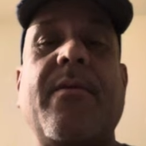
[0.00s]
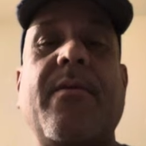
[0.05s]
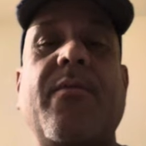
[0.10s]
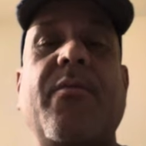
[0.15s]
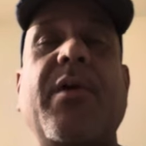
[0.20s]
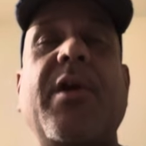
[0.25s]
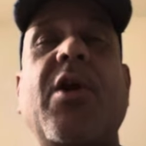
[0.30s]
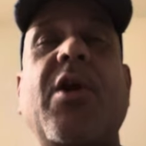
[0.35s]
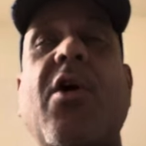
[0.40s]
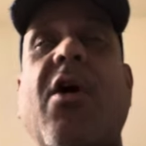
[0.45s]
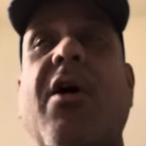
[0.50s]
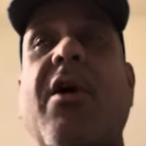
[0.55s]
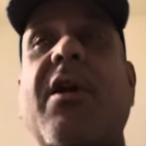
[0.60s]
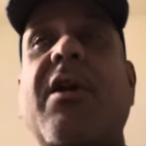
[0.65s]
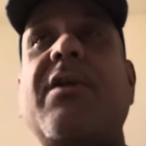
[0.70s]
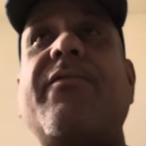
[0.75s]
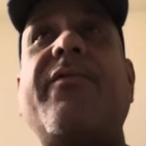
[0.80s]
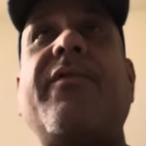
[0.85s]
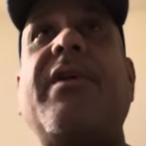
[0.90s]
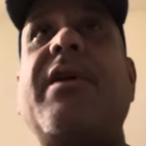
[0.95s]

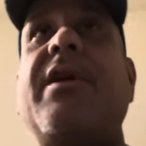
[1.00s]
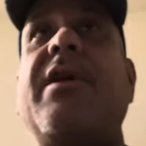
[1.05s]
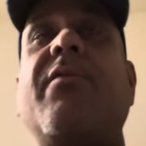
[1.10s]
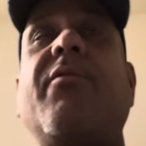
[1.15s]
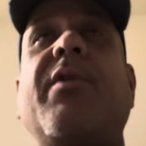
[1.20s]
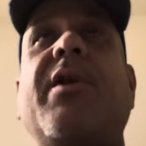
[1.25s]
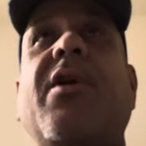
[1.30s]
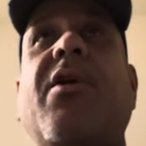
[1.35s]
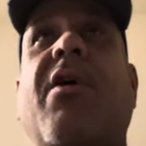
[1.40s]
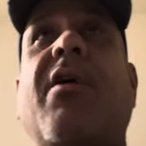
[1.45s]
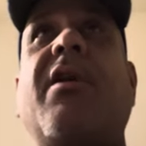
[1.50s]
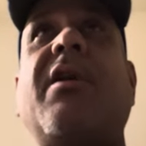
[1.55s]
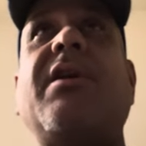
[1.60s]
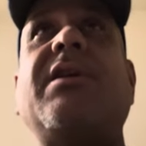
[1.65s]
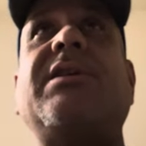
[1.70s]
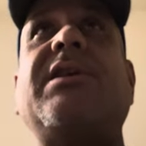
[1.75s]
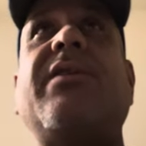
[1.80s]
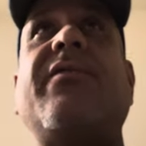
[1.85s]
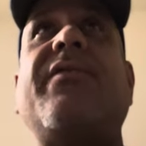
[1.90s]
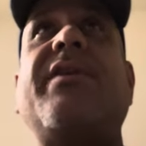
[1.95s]

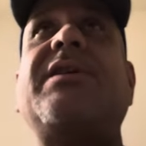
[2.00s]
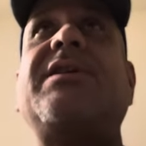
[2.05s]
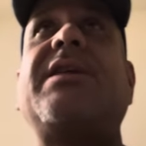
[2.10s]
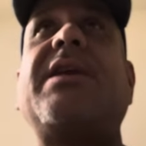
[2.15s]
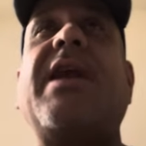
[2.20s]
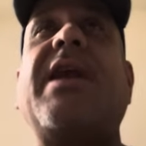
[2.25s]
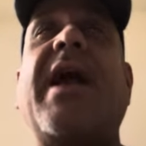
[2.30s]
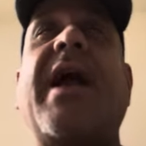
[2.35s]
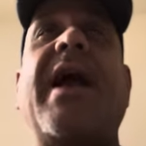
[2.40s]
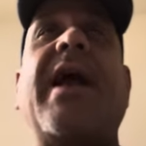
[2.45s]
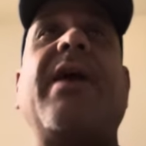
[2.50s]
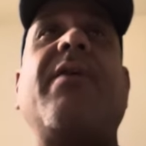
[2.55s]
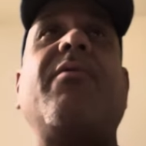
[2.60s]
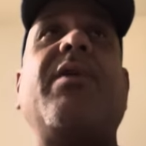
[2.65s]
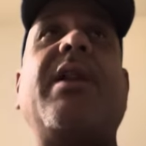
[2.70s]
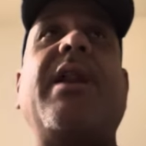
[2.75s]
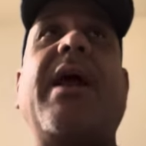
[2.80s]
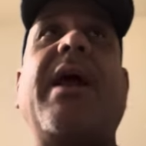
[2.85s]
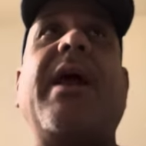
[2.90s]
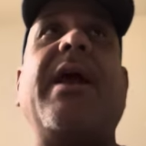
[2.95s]
regardless if it's gang
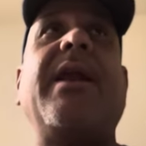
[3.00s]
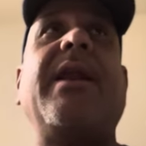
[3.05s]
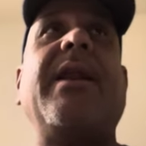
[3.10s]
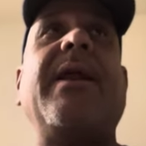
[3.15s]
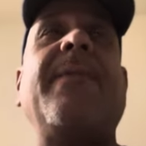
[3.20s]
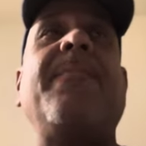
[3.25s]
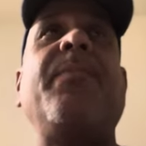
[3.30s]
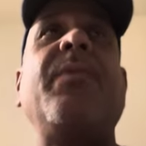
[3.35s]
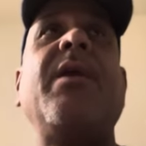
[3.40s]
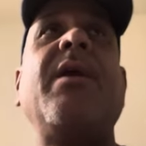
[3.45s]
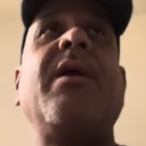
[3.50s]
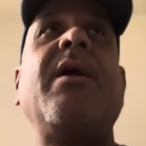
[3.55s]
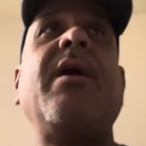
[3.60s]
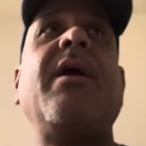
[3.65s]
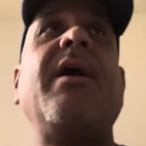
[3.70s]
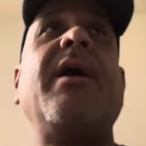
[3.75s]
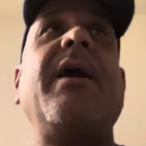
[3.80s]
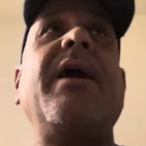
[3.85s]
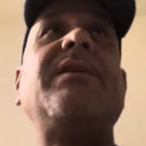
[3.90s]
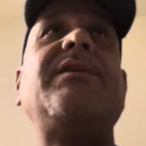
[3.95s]
related.
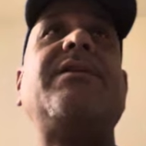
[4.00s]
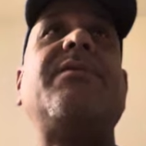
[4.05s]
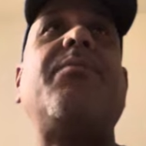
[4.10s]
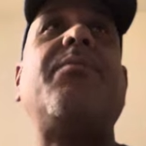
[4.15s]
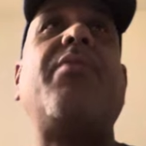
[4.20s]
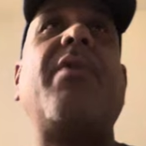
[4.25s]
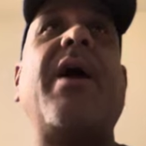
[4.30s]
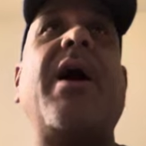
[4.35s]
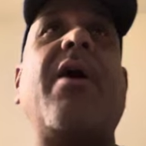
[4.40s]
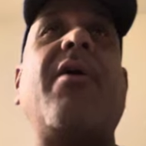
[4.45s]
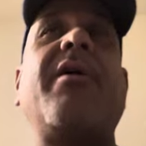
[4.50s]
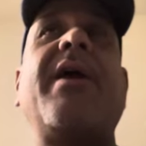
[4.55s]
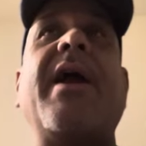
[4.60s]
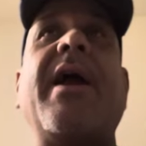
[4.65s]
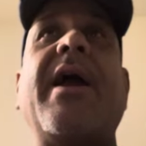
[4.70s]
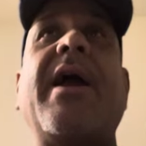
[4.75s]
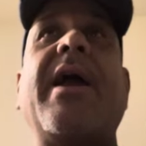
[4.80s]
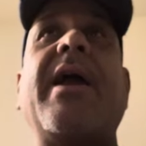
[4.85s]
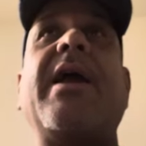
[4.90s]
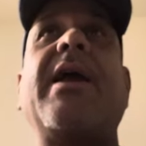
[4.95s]
It's a brown
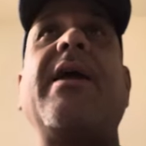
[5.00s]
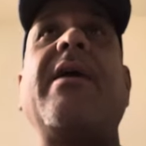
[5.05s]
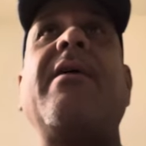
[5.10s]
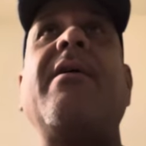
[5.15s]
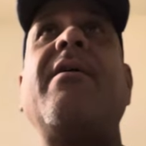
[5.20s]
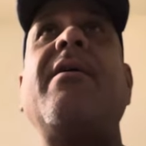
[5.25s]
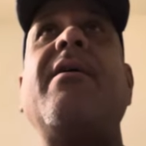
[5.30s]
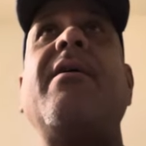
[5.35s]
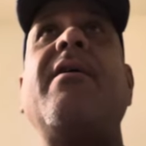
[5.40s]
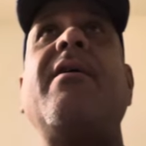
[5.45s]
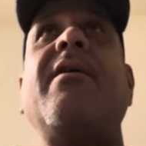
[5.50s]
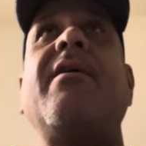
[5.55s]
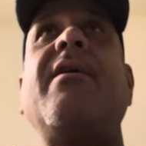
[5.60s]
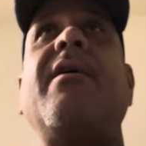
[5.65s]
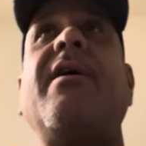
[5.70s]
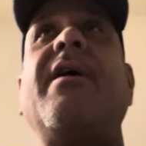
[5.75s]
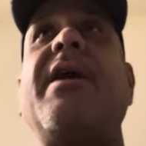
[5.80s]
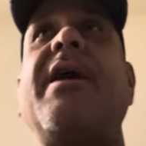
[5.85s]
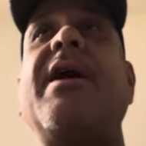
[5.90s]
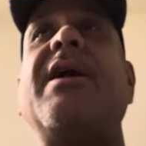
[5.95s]
gang
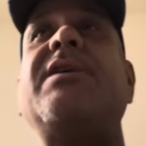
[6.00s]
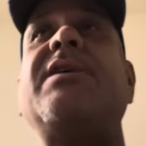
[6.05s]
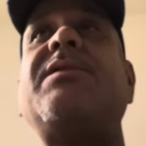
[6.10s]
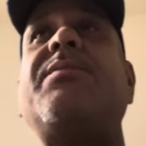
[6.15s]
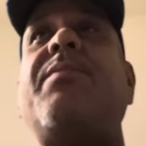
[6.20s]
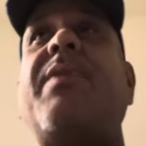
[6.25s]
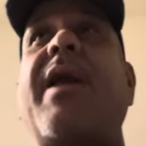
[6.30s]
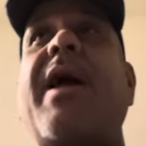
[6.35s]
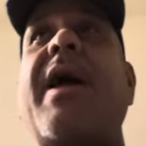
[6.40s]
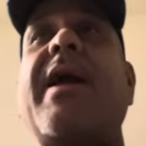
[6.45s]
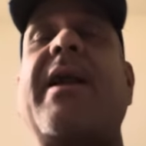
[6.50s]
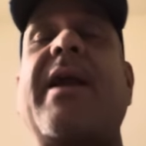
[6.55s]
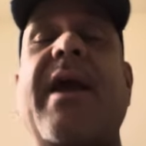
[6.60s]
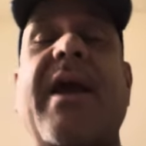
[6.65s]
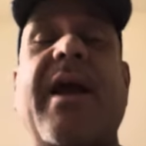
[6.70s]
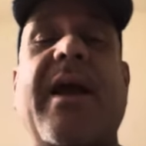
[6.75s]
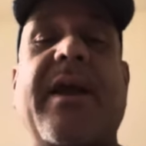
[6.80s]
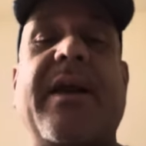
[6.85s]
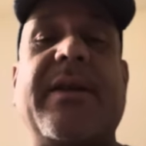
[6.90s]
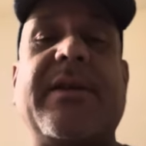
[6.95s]
against black
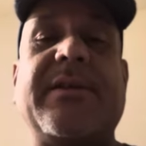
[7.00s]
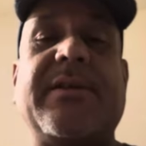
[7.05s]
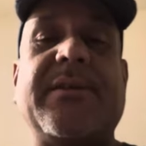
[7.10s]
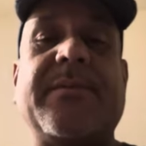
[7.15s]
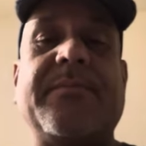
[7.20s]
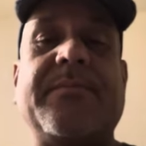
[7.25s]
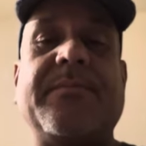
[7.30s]
gangs.